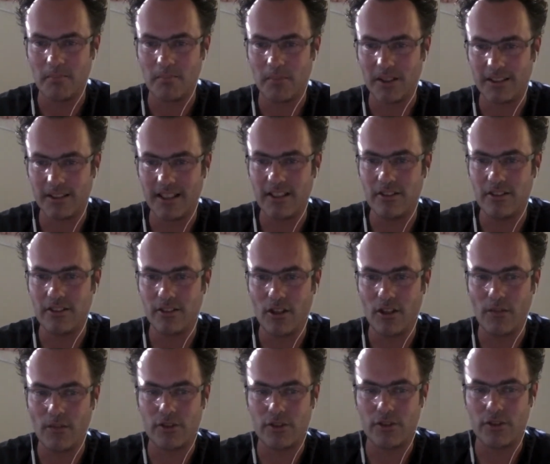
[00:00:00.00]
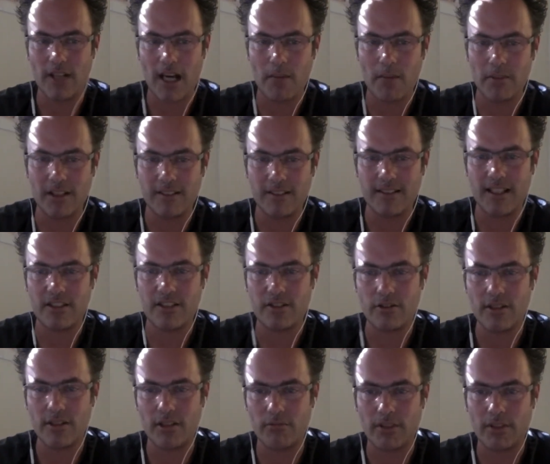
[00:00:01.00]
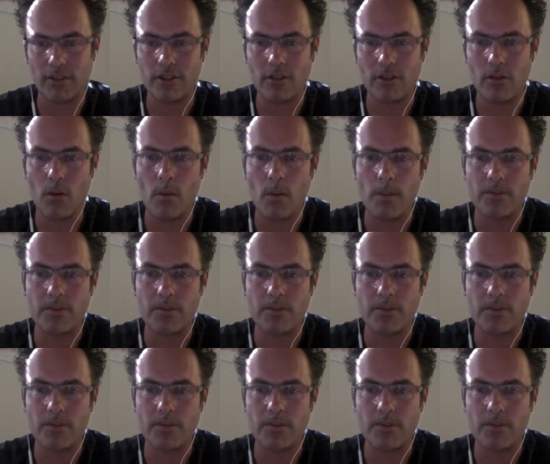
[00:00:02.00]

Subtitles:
but then you know for sure how many tests you can run on your own